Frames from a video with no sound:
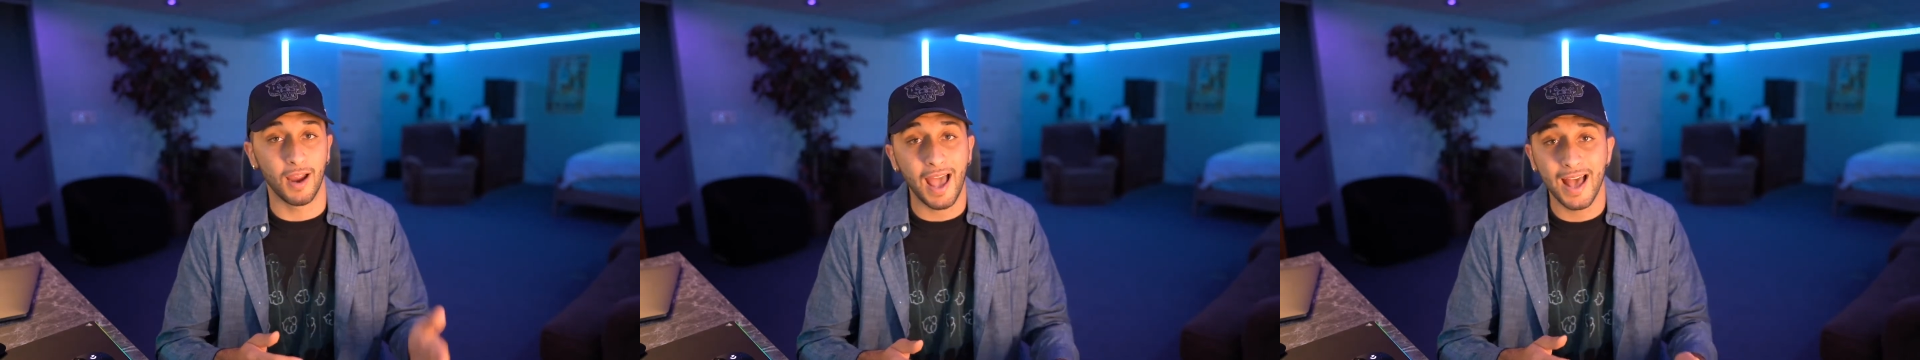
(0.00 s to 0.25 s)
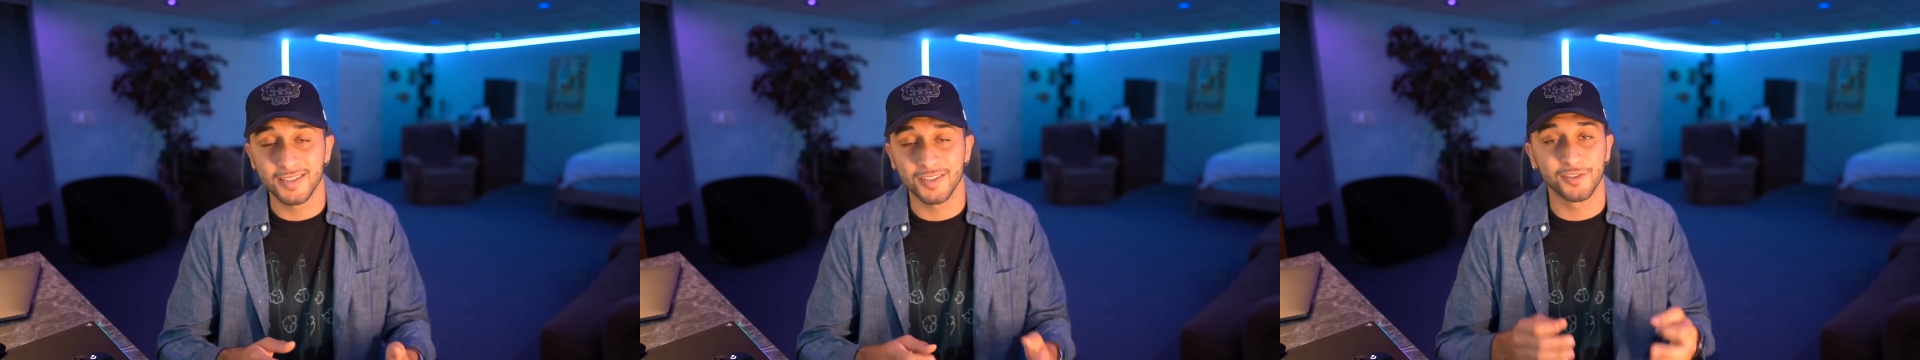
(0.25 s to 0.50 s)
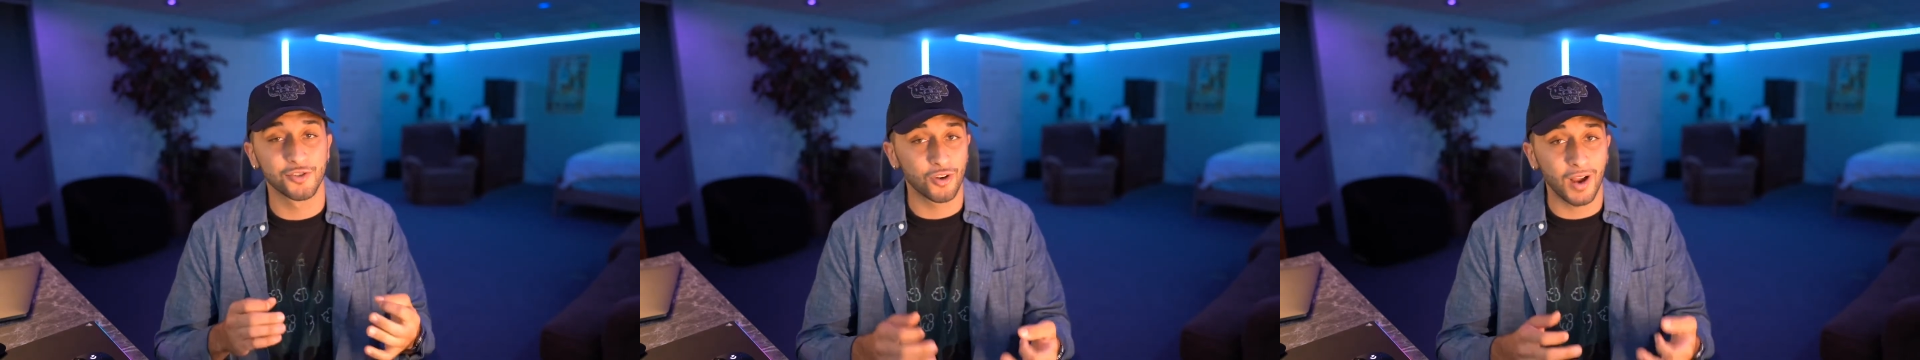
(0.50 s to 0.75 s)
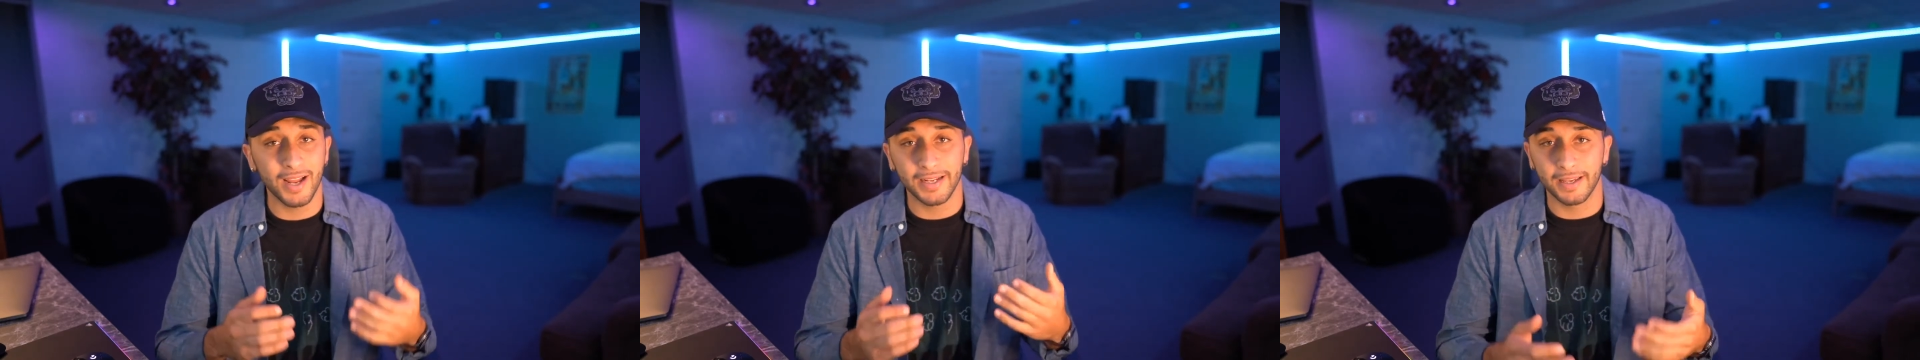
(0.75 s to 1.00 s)
ads to
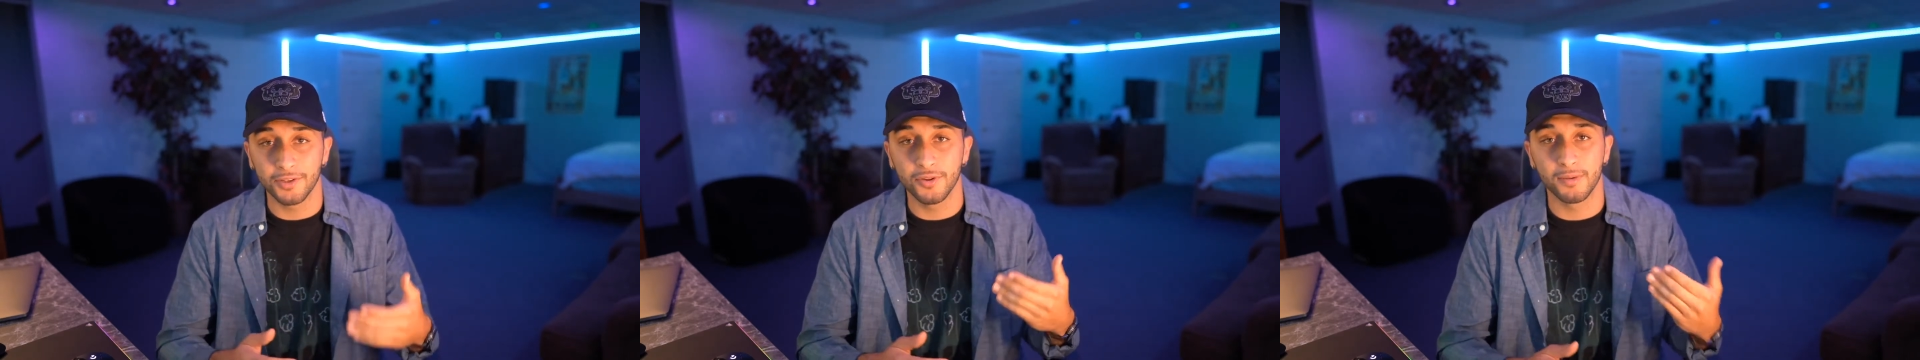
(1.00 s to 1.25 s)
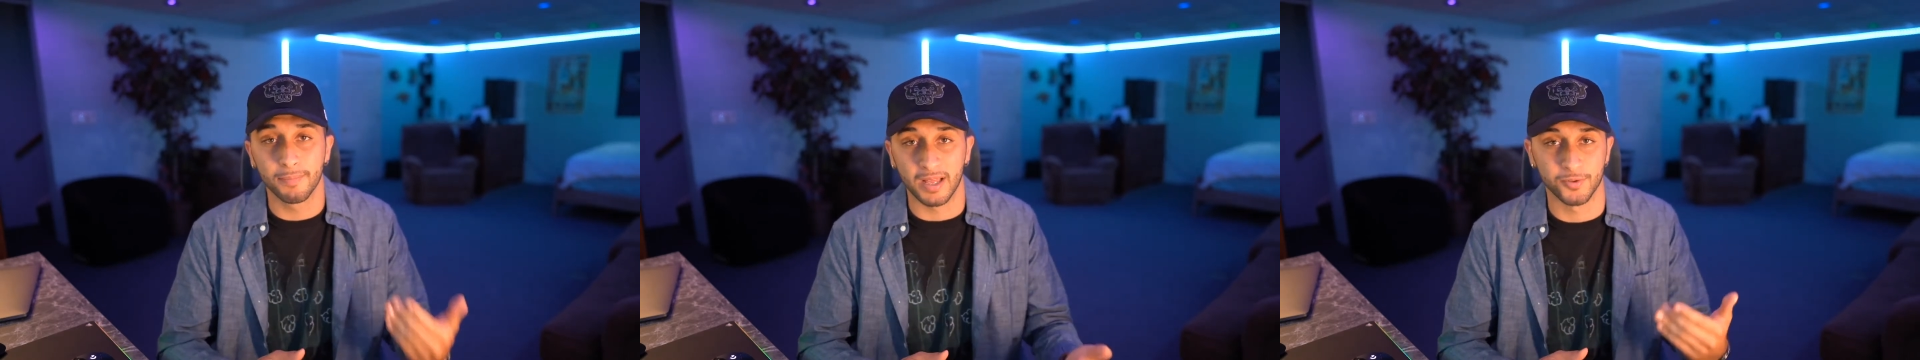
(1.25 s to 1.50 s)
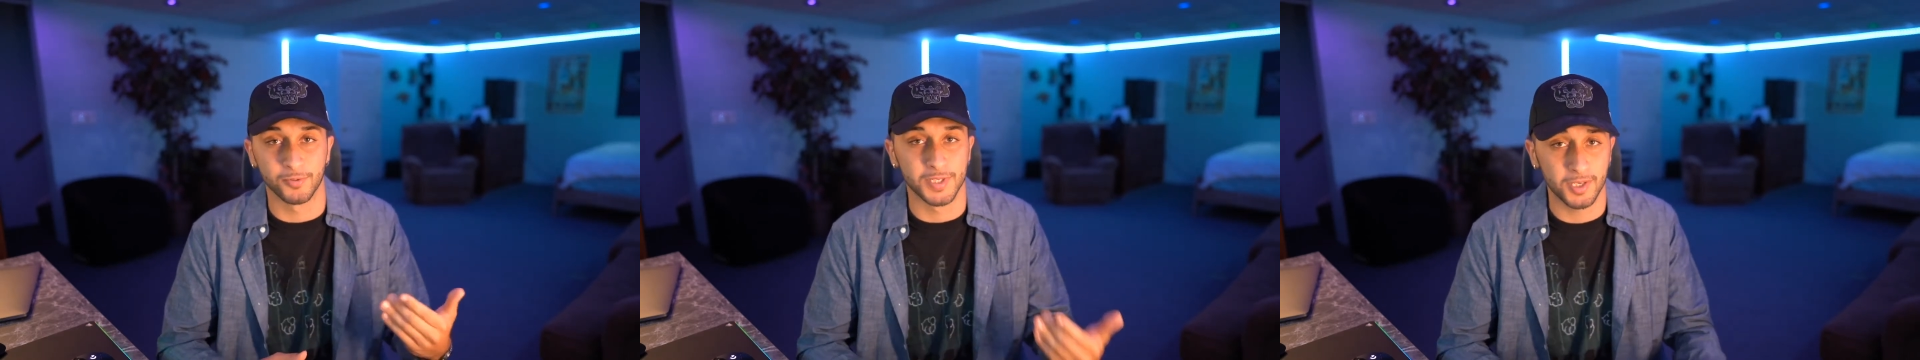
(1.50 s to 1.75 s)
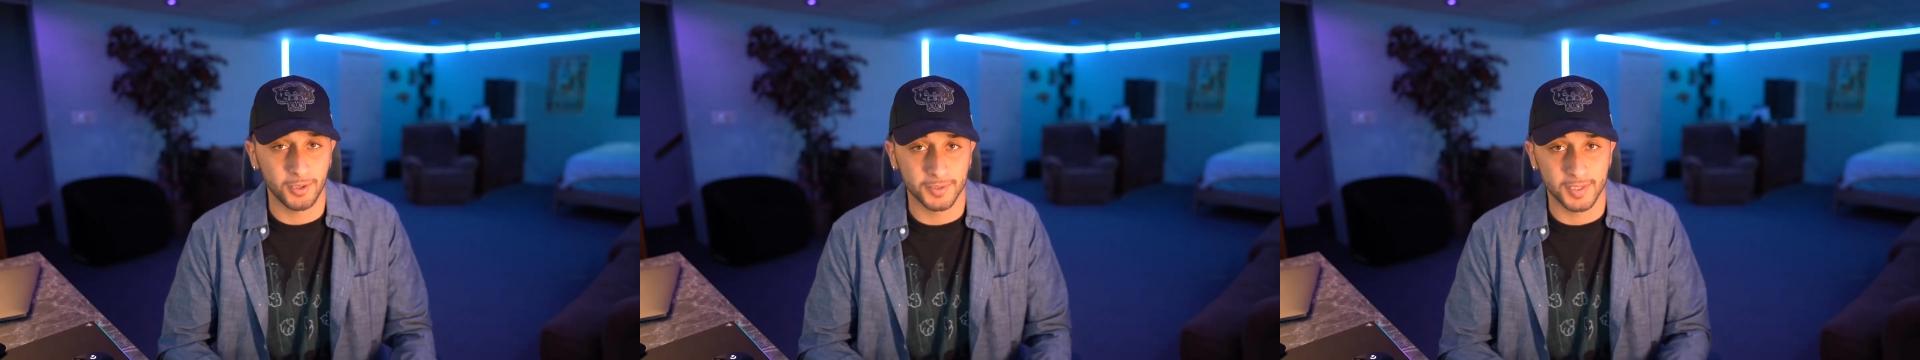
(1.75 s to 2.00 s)
try and get you the best
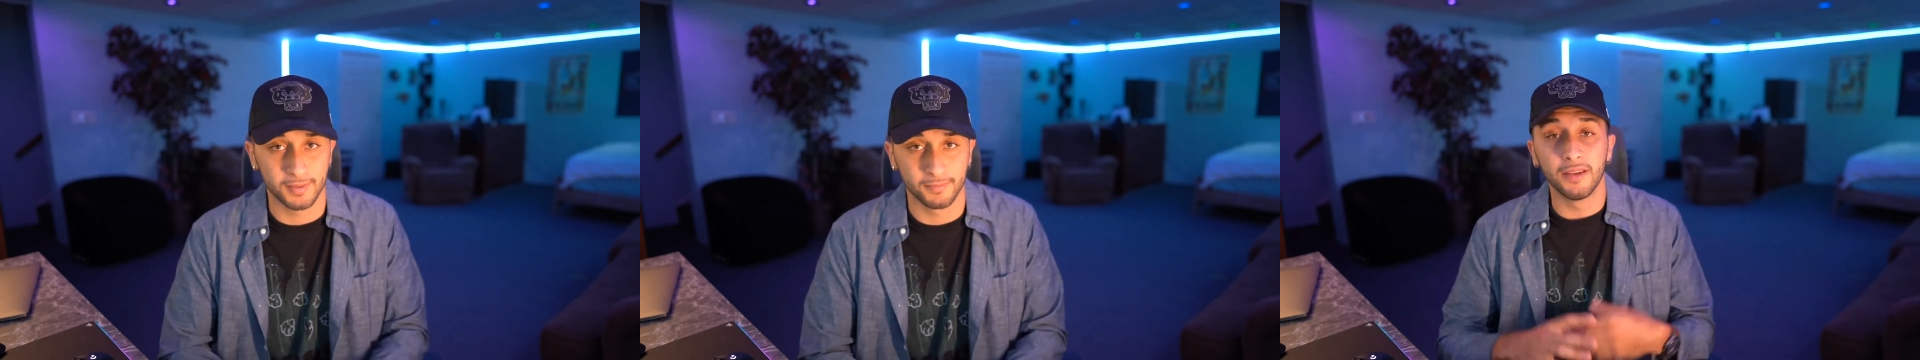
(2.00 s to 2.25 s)
results.